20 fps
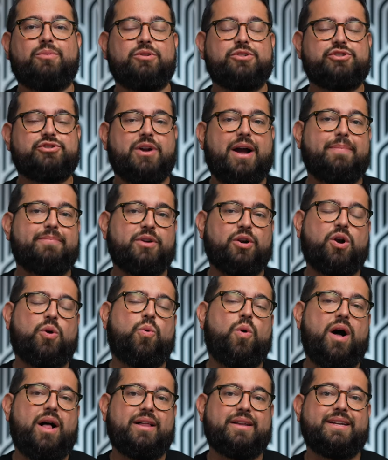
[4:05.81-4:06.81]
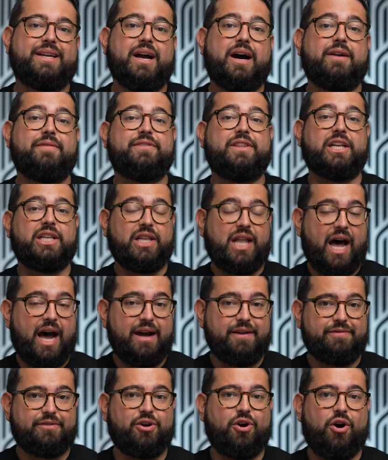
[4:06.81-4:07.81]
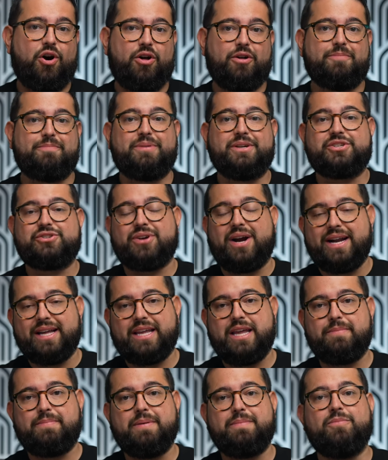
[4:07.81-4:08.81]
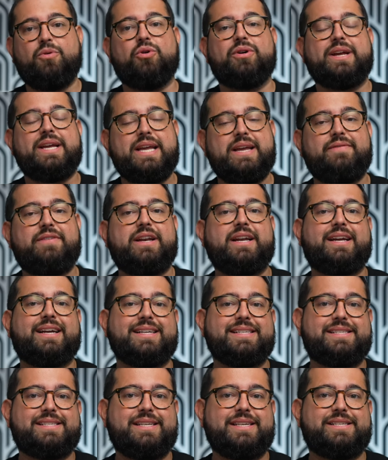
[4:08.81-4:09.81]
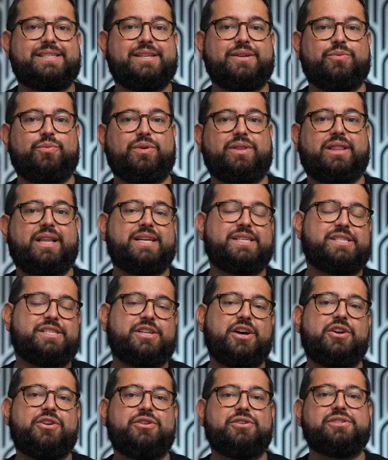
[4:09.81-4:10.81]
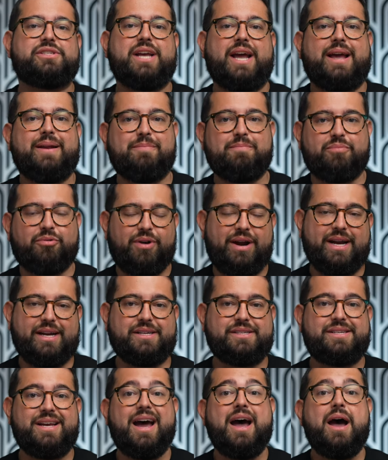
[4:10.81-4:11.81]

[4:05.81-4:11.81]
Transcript: will drop the quality of the live call, but try to keep it more even and consistent with less stutters and breaks.